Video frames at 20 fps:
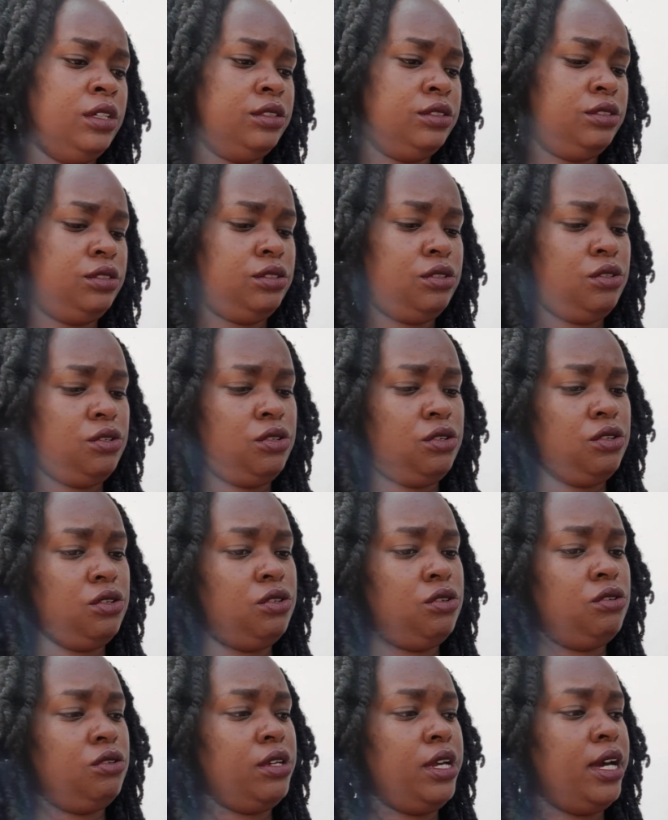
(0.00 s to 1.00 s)

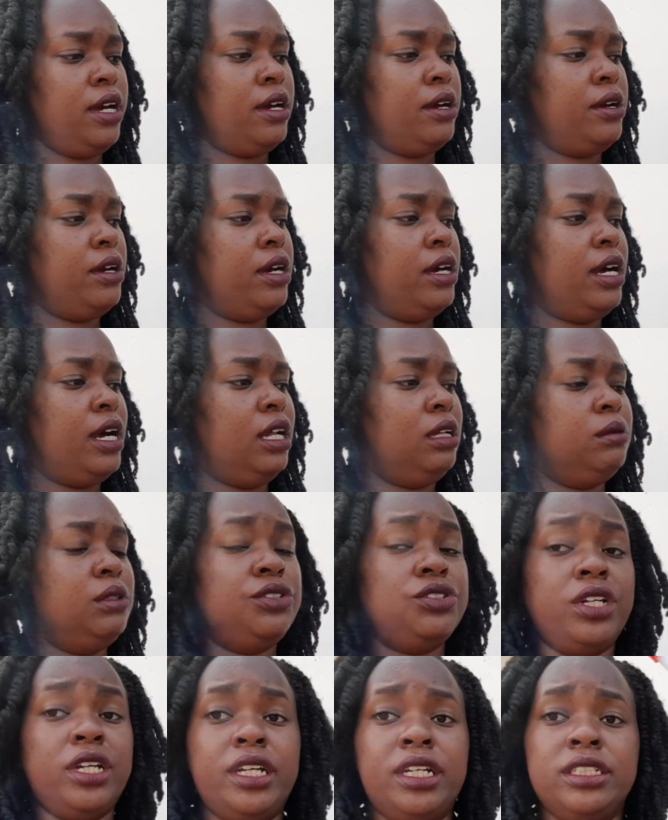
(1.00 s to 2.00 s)
So yeah, I'll be
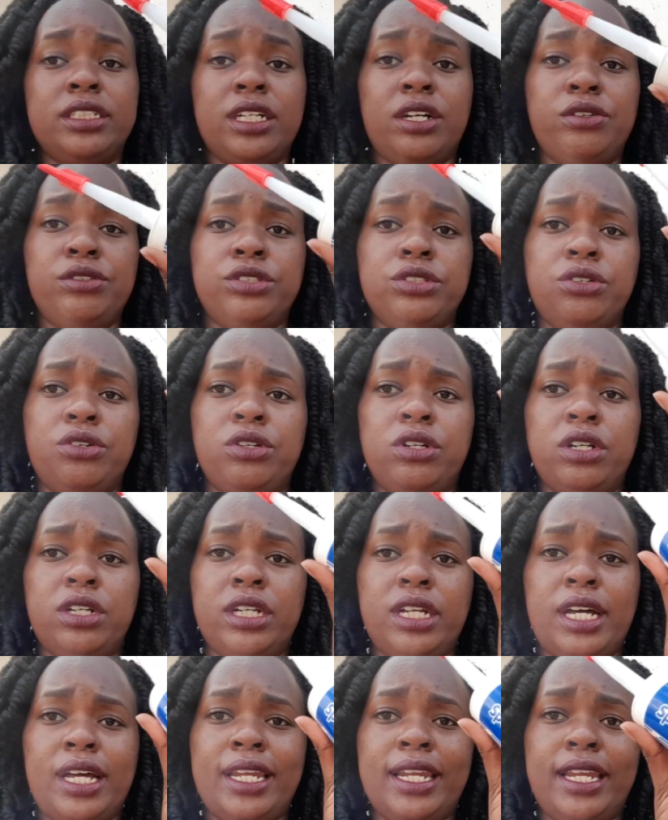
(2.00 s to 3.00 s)
trying it out on
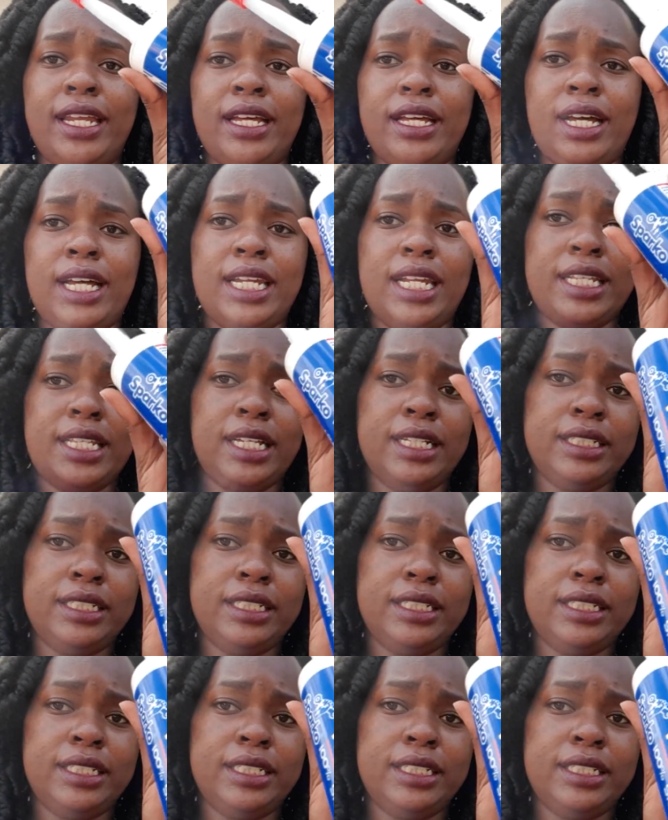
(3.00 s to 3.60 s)
another